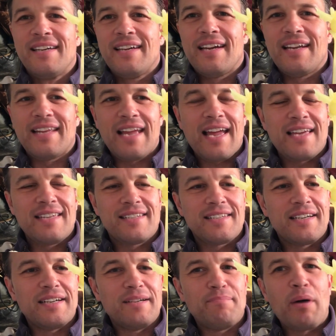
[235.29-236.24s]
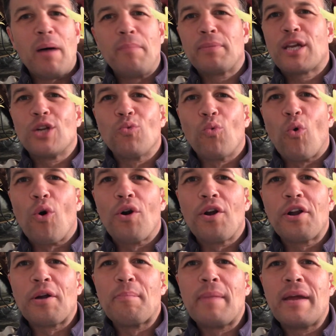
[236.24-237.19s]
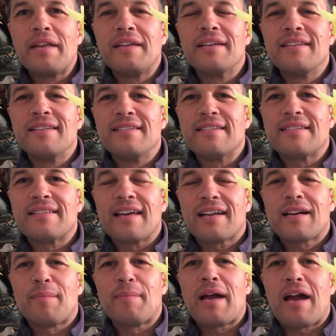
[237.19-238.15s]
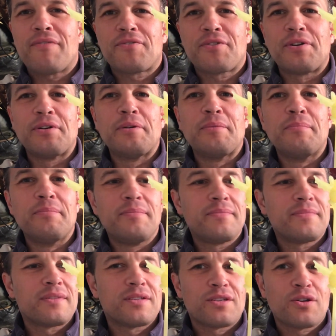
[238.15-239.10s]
And he has pumpkin warrior minions that come after him.